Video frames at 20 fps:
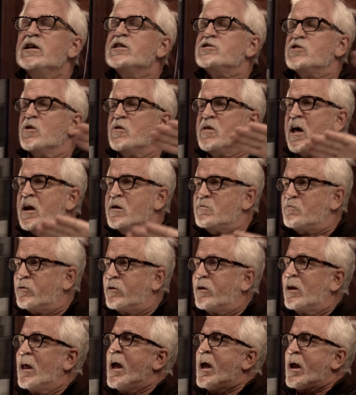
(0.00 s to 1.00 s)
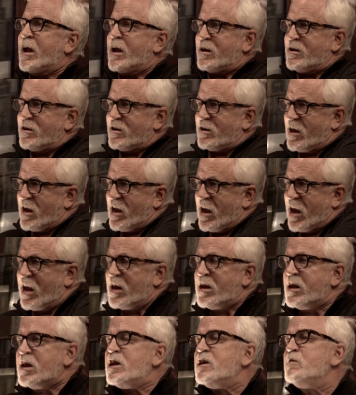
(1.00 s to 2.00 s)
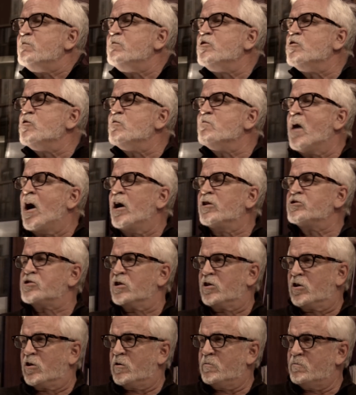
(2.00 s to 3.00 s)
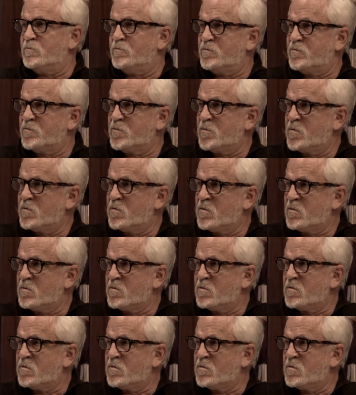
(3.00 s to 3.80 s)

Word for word: so that it played an EMU modular. That's